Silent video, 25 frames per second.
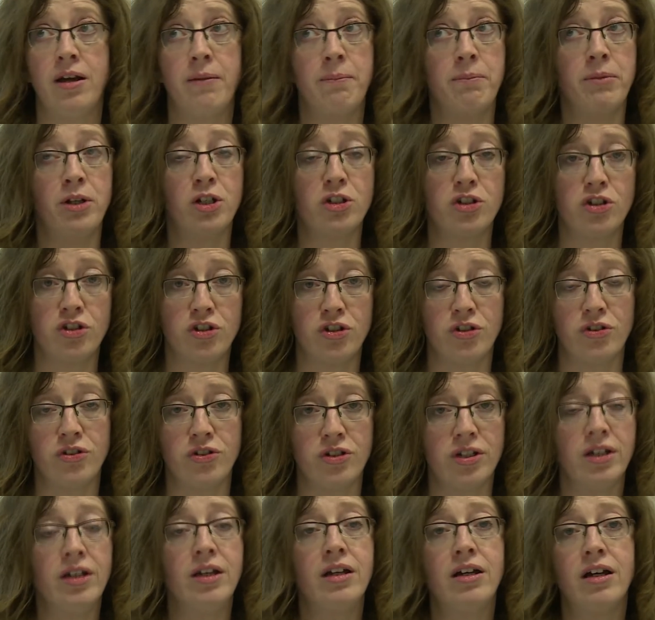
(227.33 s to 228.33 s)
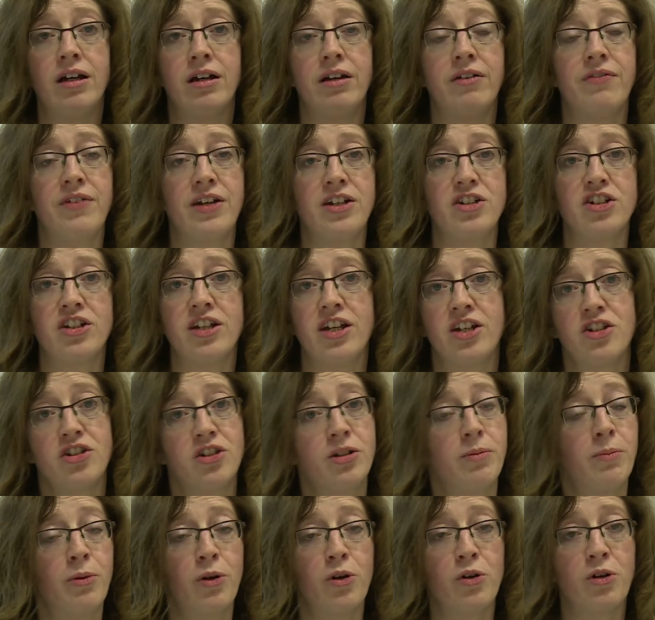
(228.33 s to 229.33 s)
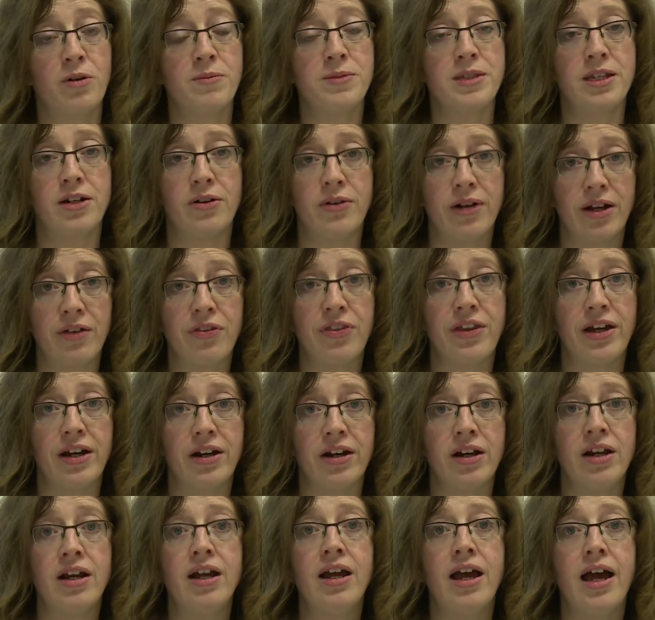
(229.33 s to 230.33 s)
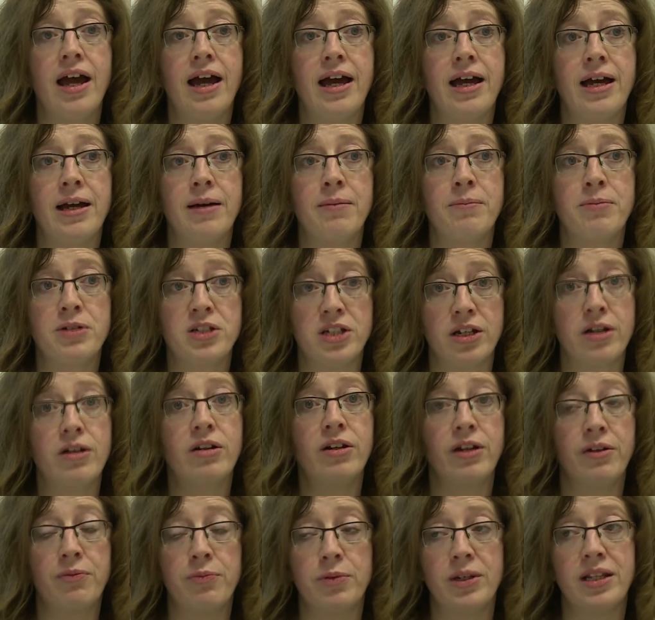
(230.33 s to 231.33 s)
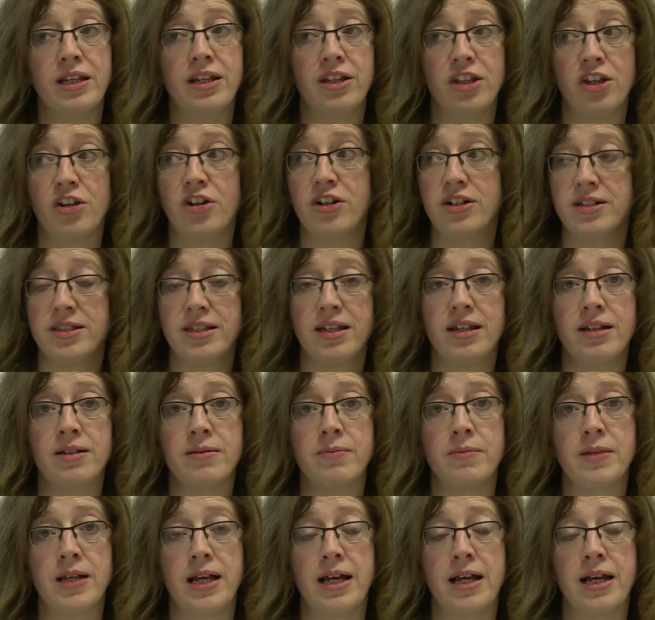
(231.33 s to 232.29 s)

multitude of educational programmes that are out there. Particularly within the nursing